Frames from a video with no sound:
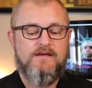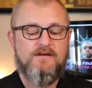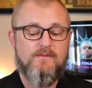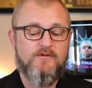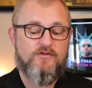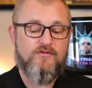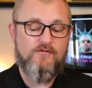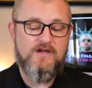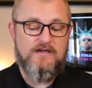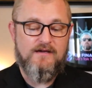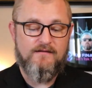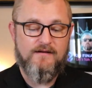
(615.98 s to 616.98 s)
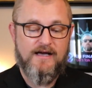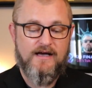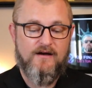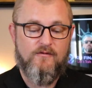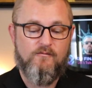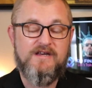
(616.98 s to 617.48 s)
Number 3,
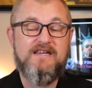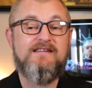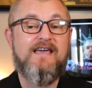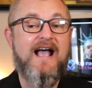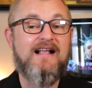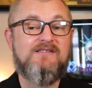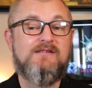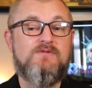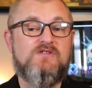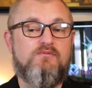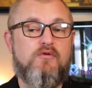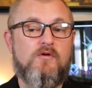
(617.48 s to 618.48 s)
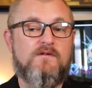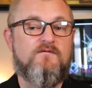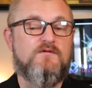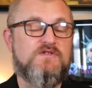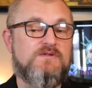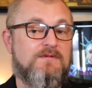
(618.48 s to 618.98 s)
we need to add some support
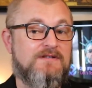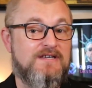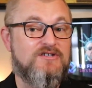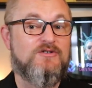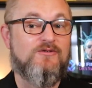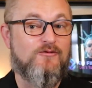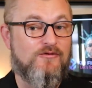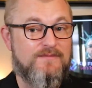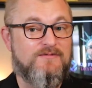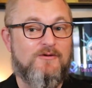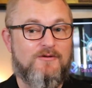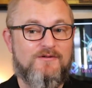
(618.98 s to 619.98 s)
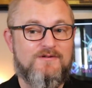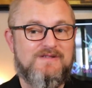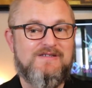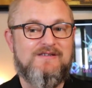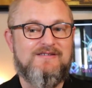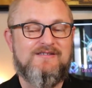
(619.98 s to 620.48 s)
for some additional
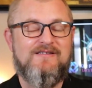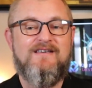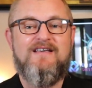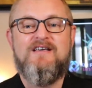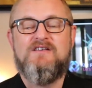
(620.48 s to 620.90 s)
cryptocurrencies.